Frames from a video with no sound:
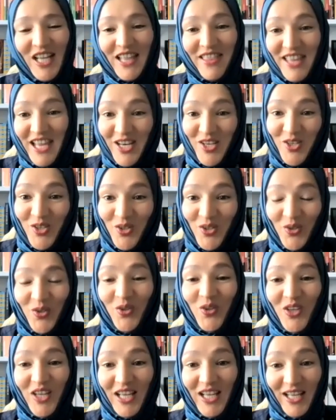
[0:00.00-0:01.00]
And then you,
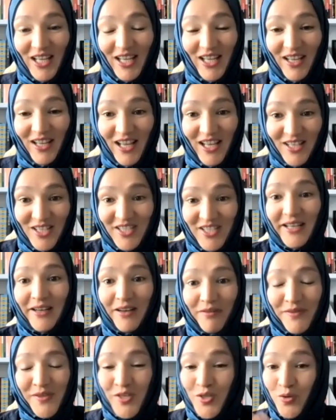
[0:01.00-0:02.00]
instead
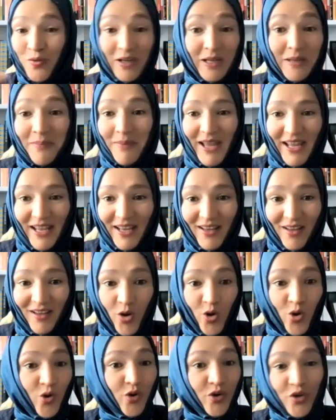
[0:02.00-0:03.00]
of screaming
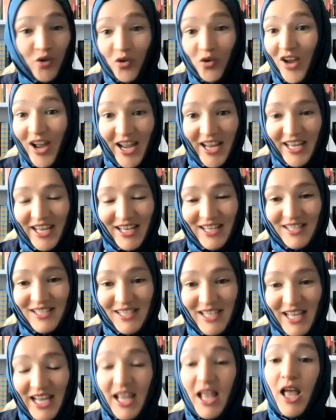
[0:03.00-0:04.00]
or crying,
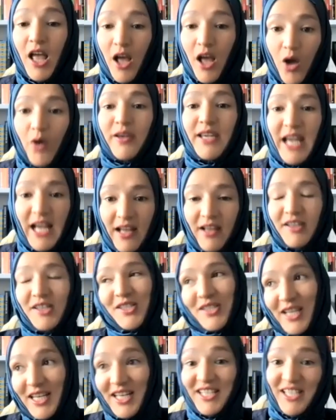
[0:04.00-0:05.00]
say, oh yeah,
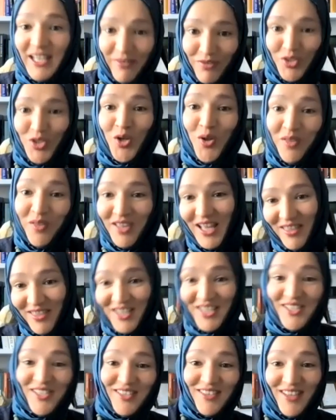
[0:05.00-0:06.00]
studies have shown that
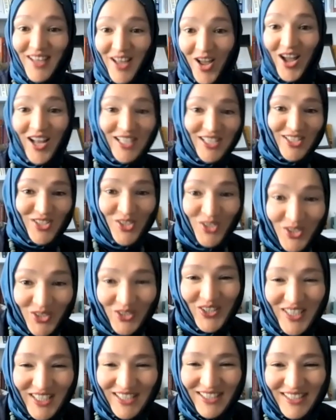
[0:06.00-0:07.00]
this hurts too,
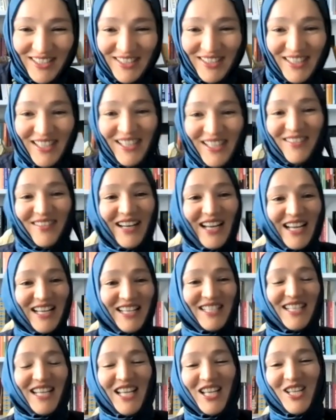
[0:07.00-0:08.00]
right?